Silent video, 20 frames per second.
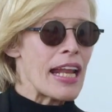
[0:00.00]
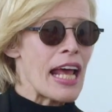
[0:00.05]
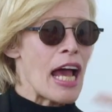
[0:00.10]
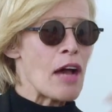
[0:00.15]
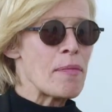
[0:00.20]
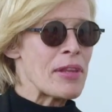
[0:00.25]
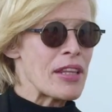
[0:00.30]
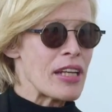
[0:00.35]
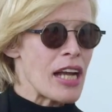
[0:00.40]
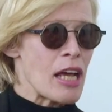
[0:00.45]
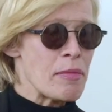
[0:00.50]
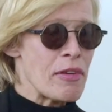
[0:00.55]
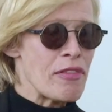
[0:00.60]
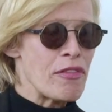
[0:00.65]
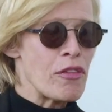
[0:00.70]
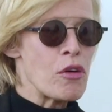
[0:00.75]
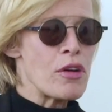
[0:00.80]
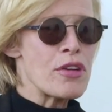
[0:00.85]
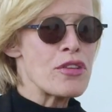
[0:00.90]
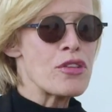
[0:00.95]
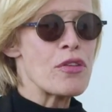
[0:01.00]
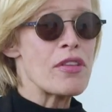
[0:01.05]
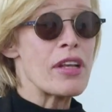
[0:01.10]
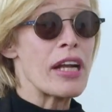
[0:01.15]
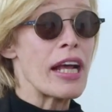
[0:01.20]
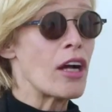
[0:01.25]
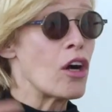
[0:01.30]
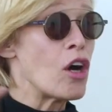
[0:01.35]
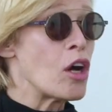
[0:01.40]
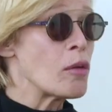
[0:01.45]
happened the night before. So then
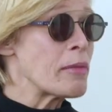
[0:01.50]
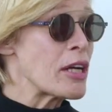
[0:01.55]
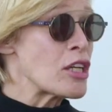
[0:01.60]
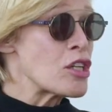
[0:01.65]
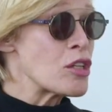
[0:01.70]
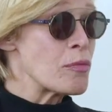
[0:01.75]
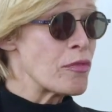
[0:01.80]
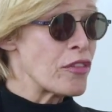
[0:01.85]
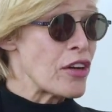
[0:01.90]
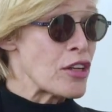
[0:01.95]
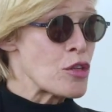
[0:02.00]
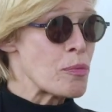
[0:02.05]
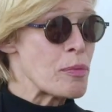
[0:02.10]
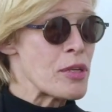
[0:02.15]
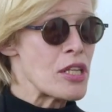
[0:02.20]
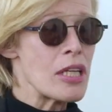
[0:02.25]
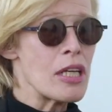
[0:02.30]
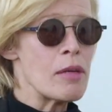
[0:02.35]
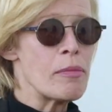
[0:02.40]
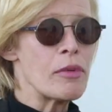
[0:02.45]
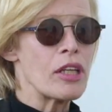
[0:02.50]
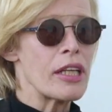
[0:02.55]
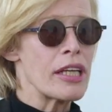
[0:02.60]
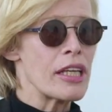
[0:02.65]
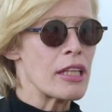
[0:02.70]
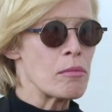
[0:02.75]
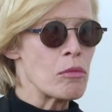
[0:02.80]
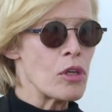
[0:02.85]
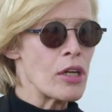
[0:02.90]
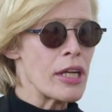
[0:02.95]
I called my French Patim early
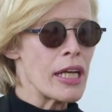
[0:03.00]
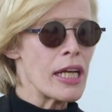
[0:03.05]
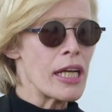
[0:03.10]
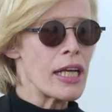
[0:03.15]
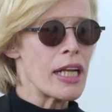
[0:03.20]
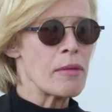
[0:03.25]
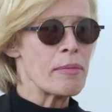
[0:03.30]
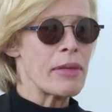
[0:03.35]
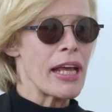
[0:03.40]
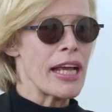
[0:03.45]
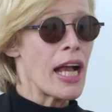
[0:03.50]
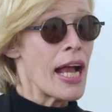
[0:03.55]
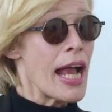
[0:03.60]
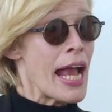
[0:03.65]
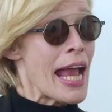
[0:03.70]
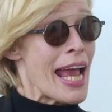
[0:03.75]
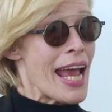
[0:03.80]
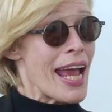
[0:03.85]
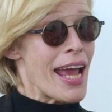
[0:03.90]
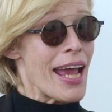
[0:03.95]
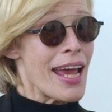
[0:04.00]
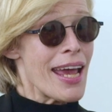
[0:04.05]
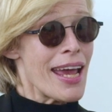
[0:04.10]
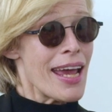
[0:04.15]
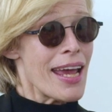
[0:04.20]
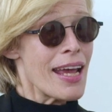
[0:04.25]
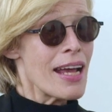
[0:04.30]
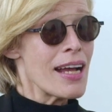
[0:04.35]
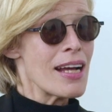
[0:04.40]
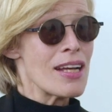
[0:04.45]
in the morning, and I'm like,
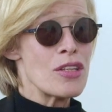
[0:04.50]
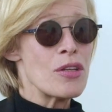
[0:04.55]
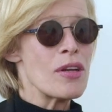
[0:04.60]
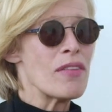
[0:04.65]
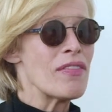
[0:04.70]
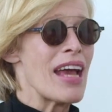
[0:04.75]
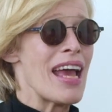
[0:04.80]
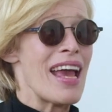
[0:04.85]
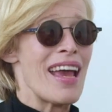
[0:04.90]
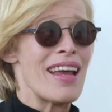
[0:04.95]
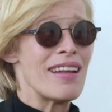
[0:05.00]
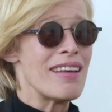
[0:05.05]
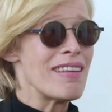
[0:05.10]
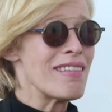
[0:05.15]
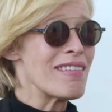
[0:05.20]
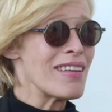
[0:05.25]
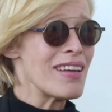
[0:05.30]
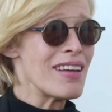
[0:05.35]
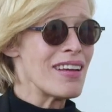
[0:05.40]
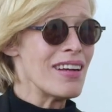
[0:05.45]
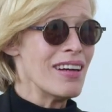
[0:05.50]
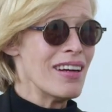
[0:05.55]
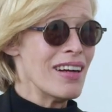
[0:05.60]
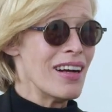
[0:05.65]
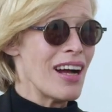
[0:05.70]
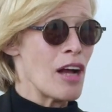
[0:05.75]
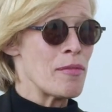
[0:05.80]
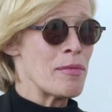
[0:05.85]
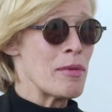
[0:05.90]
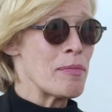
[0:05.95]
"Hey, do you have anything?"
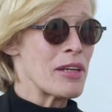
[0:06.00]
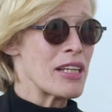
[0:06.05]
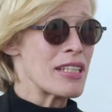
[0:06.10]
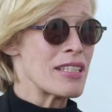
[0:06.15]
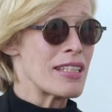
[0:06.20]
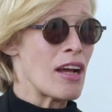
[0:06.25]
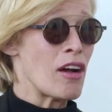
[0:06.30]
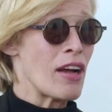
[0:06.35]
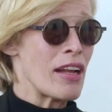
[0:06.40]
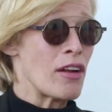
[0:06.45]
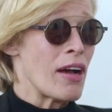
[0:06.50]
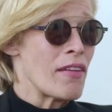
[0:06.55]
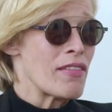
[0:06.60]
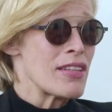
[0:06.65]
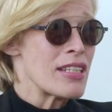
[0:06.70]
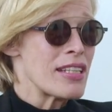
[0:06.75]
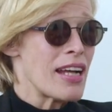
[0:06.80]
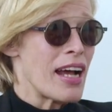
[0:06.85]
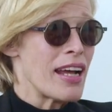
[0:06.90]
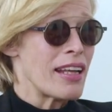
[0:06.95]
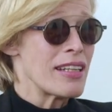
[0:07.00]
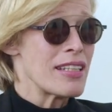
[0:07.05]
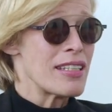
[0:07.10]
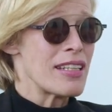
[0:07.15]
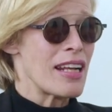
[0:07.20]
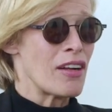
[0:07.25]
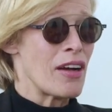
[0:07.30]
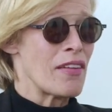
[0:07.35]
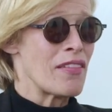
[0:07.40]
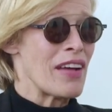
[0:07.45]
I mean, because now I don't have a stylist,
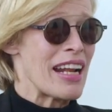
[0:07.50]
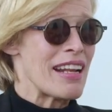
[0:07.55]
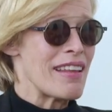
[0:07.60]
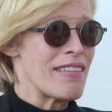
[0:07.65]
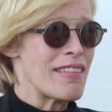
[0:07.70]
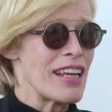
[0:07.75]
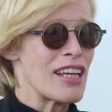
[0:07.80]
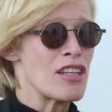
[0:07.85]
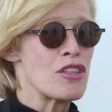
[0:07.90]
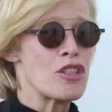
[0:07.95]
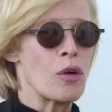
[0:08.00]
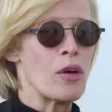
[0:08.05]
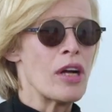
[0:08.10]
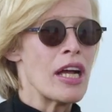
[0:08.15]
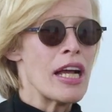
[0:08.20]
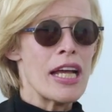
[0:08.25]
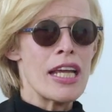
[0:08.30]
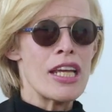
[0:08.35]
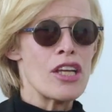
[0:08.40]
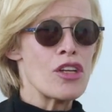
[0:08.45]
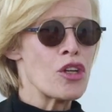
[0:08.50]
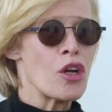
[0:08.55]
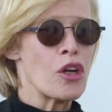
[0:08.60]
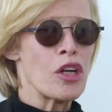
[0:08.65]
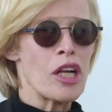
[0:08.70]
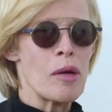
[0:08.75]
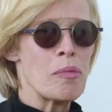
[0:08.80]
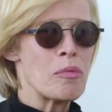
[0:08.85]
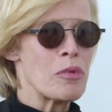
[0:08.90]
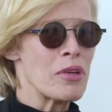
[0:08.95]
I don't have anything. And so he
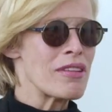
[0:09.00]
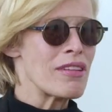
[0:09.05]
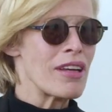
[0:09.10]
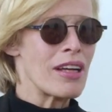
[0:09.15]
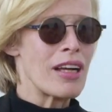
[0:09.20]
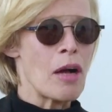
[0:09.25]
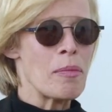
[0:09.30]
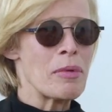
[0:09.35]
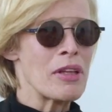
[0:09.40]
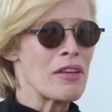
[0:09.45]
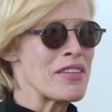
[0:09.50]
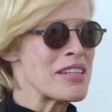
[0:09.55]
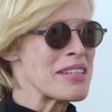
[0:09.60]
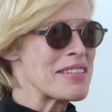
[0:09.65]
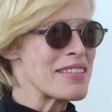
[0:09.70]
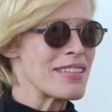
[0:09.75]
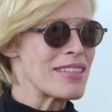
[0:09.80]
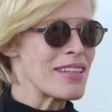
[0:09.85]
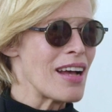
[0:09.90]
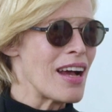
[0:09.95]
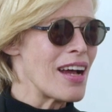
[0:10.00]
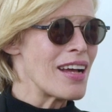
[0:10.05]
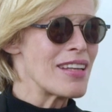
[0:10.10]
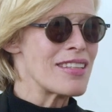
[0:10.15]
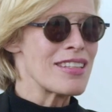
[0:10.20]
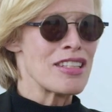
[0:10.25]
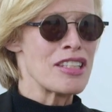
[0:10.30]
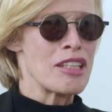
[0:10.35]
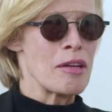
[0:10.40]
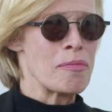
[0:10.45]
showed up with a couple of his
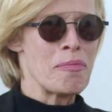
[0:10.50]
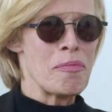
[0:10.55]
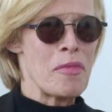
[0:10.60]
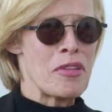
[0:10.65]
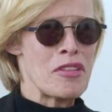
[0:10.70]
designs and some